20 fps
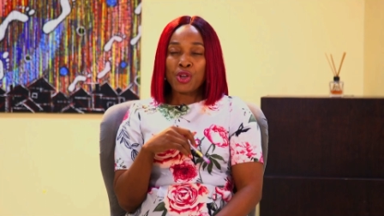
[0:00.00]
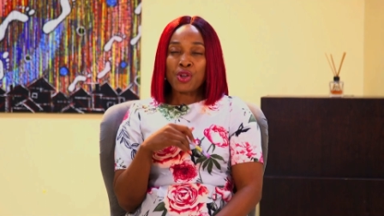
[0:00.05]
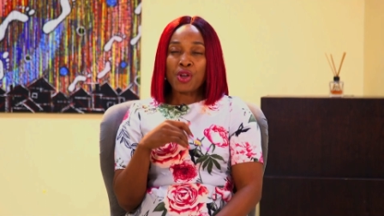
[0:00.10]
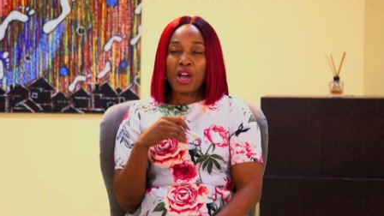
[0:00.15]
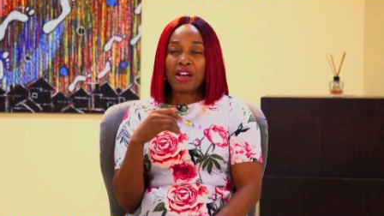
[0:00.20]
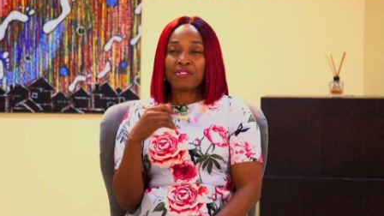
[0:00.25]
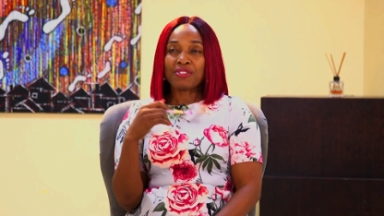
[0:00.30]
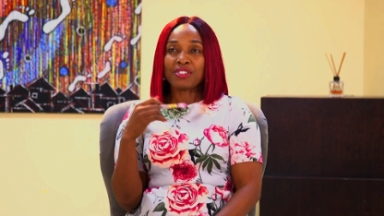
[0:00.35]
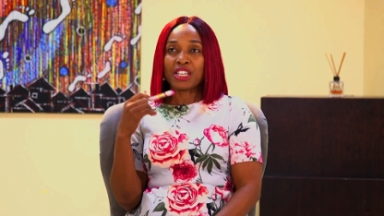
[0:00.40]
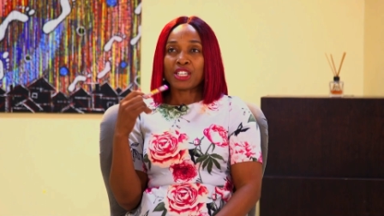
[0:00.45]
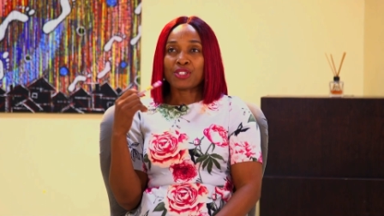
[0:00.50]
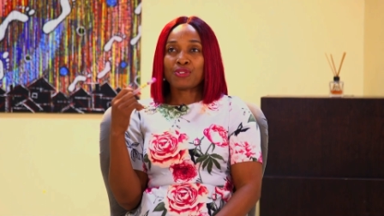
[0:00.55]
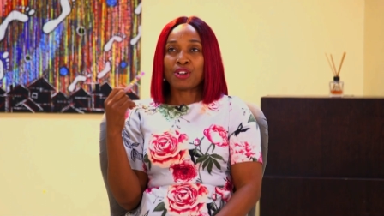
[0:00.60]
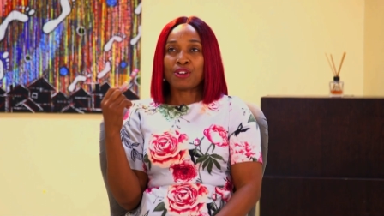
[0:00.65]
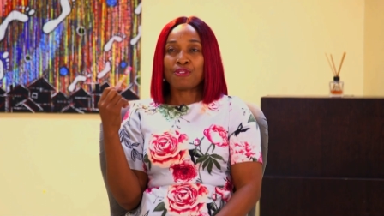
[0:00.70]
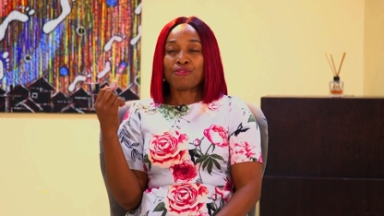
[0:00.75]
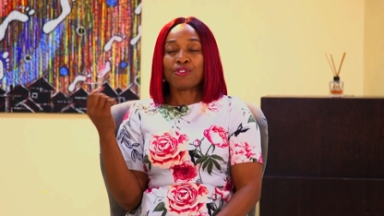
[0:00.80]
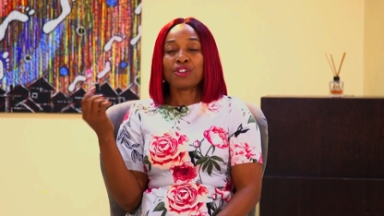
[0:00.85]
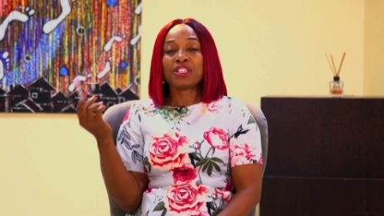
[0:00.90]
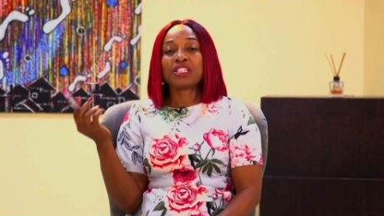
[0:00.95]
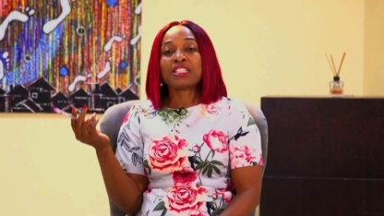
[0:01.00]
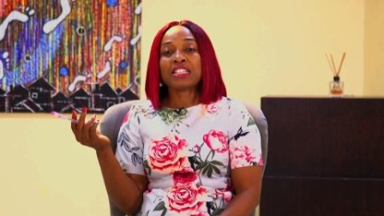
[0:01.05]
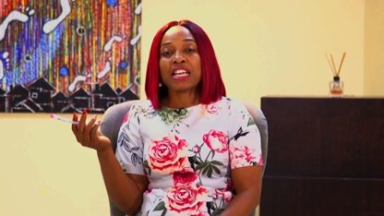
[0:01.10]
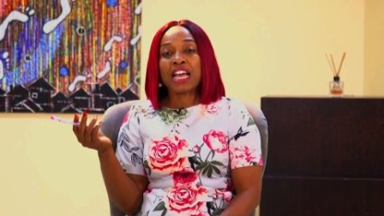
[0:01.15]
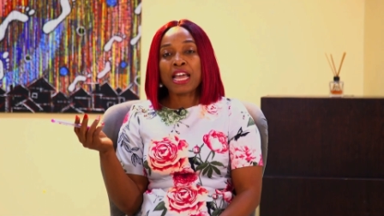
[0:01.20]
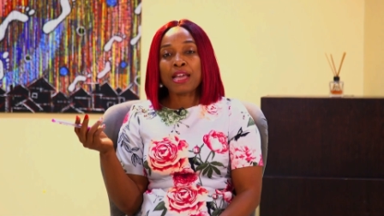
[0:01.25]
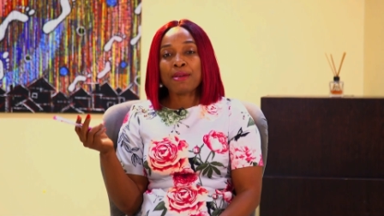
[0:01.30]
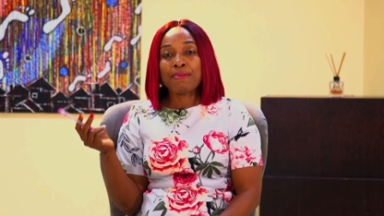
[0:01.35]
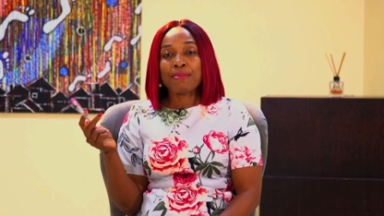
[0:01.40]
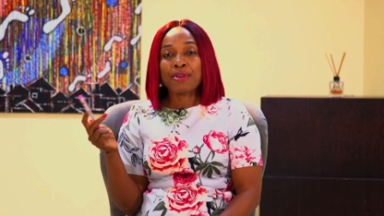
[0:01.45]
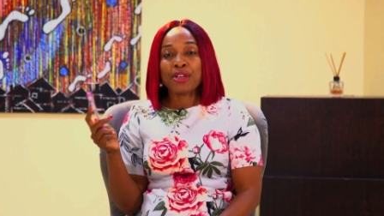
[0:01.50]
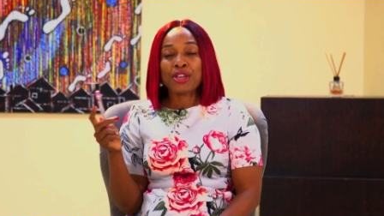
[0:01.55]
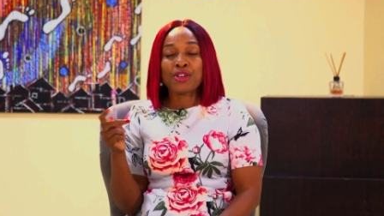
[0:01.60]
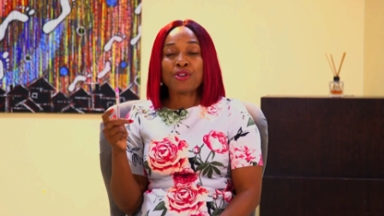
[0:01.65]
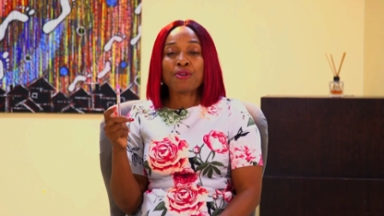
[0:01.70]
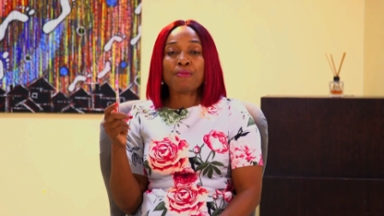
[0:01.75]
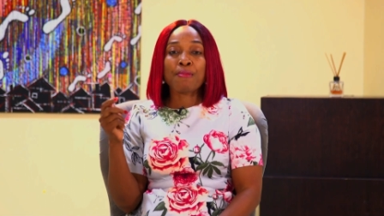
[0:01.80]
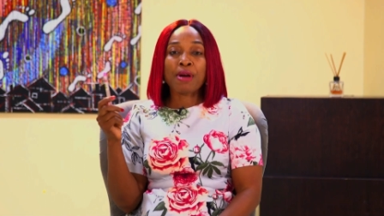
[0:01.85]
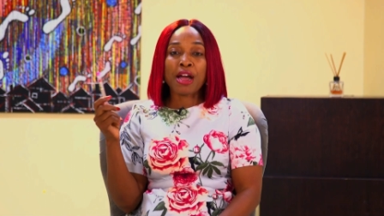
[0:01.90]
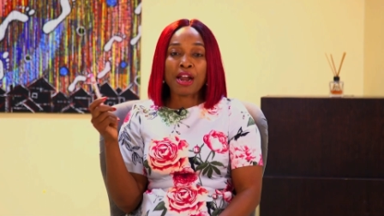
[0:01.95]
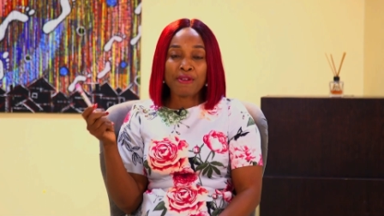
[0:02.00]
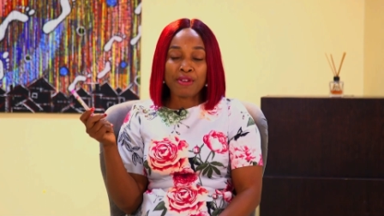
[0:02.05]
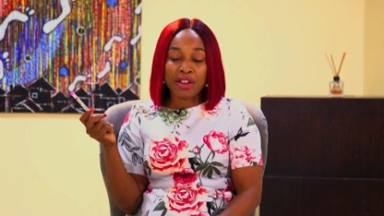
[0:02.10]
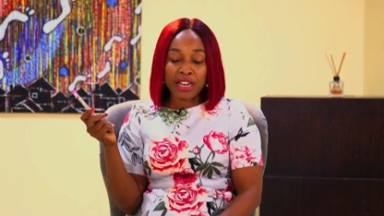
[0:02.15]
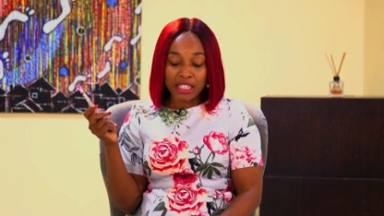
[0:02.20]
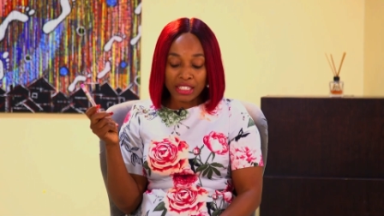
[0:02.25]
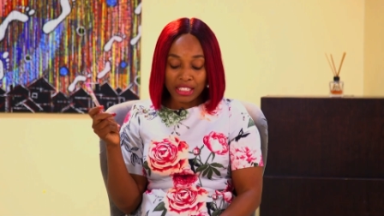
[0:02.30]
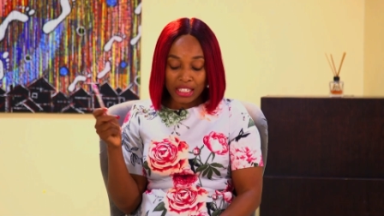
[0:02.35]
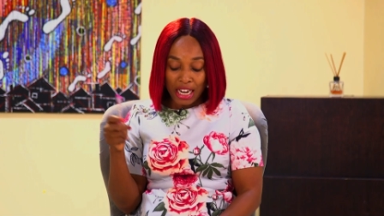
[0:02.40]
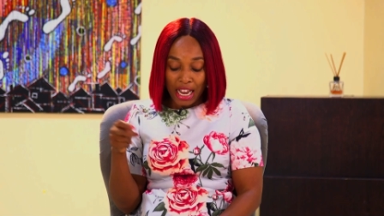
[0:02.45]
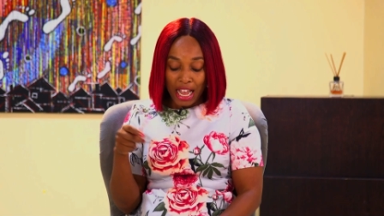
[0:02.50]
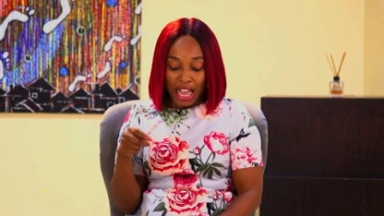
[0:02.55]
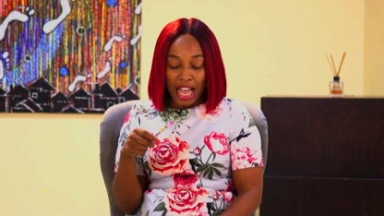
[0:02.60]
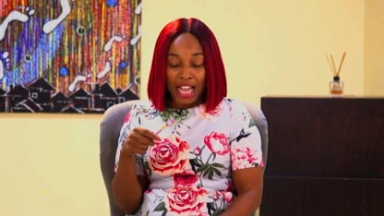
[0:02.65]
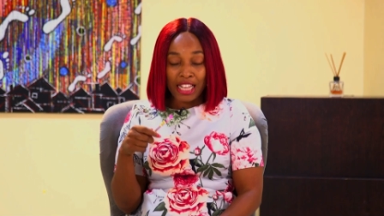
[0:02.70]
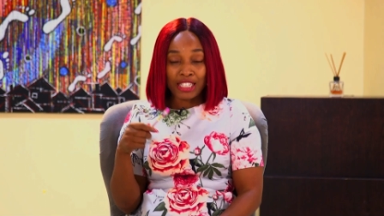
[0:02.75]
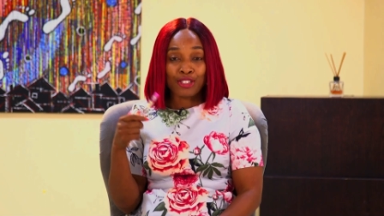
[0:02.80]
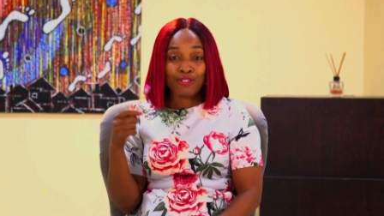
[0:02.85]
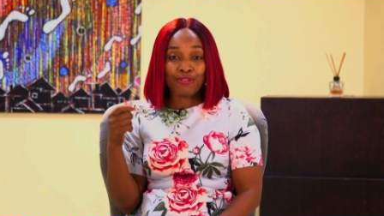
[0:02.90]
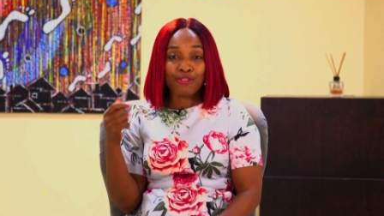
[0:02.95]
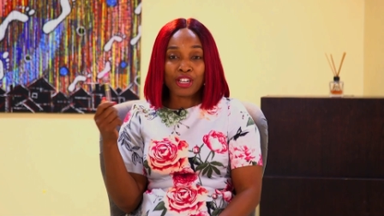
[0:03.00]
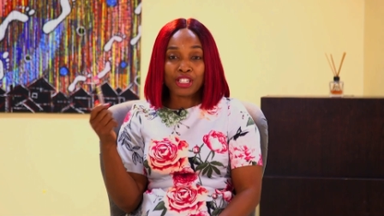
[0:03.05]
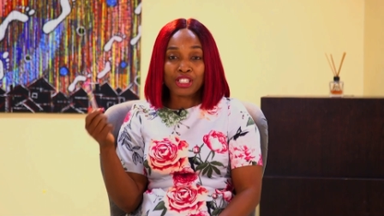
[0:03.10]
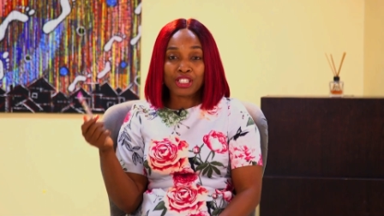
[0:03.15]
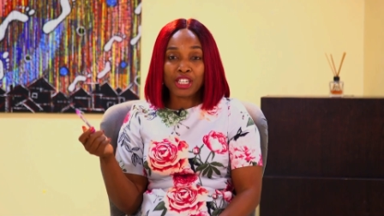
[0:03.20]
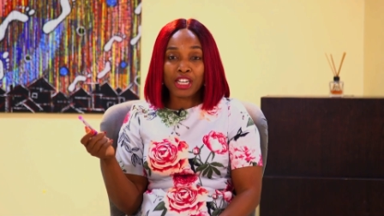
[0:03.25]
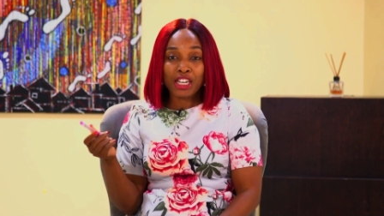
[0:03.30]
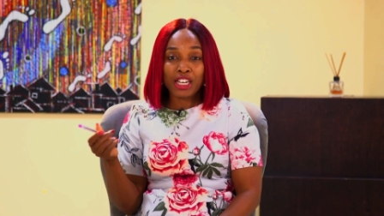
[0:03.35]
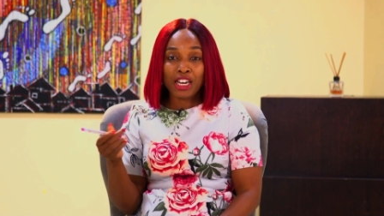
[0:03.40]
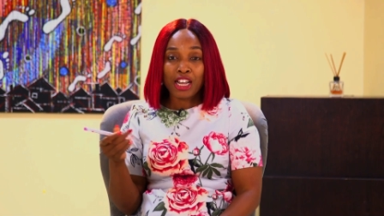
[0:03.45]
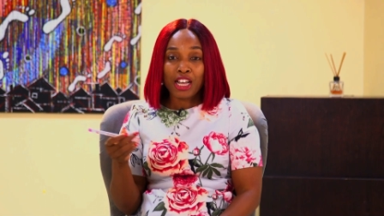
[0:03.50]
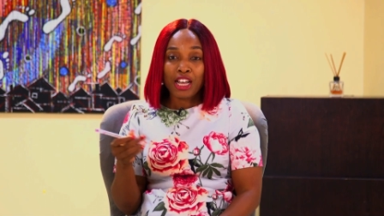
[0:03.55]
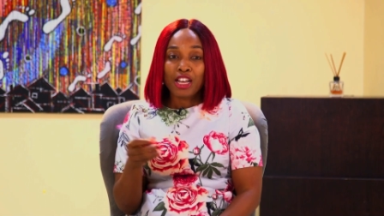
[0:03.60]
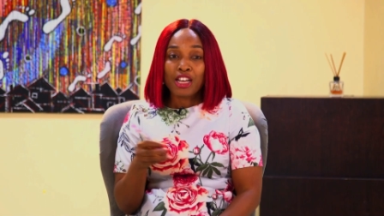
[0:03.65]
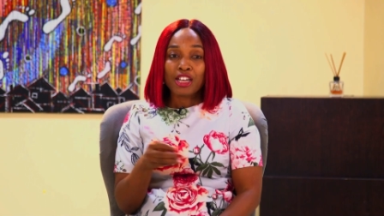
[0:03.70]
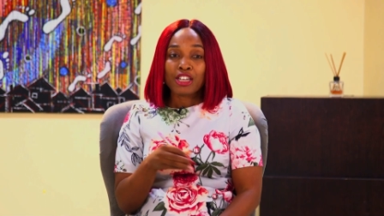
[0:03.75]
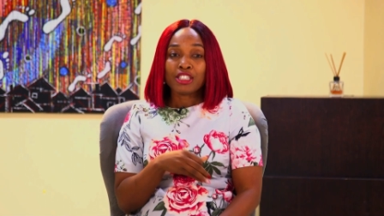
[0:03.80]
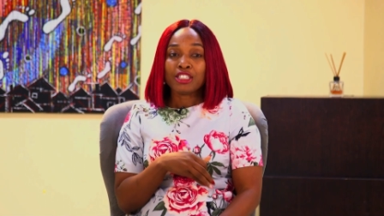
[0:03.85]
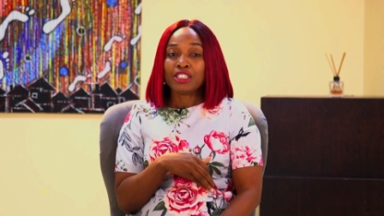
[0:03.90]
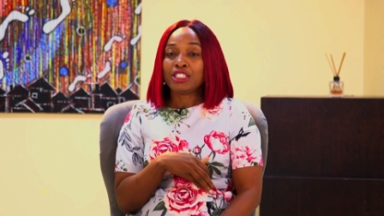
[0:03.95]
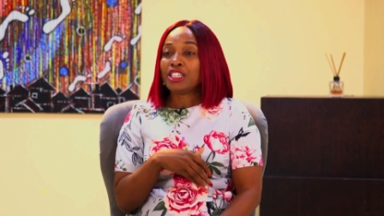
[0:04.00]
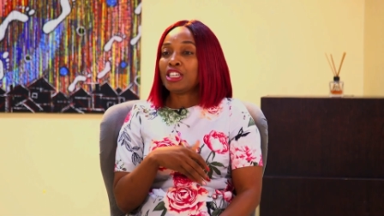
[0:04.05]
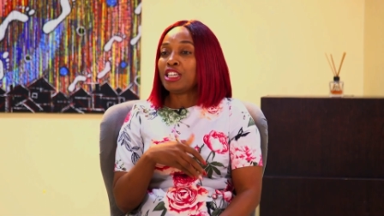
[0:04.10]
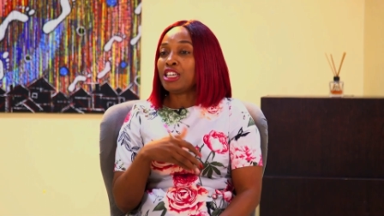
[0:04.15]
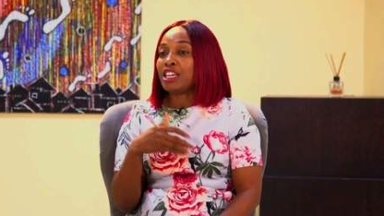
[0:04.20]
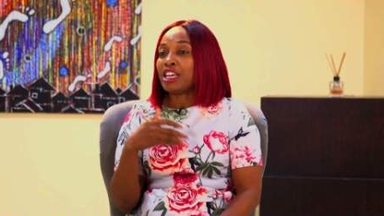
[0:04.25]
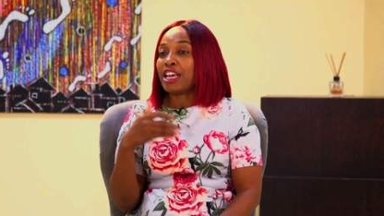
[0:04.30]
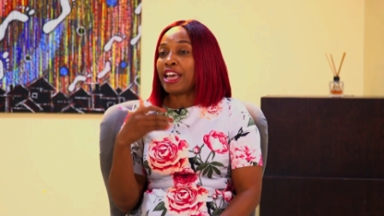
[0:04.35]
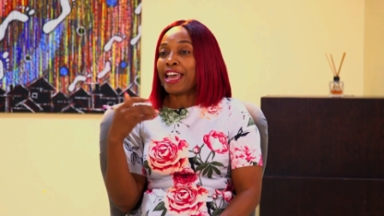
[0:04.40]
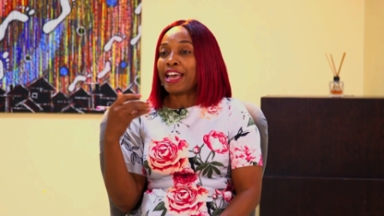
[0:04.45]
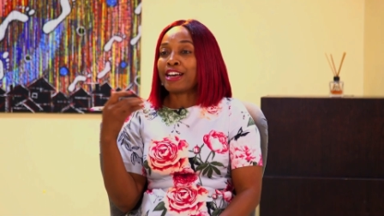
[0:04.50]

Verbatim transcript: when you have sex for the first time in your marriage as a virgin, the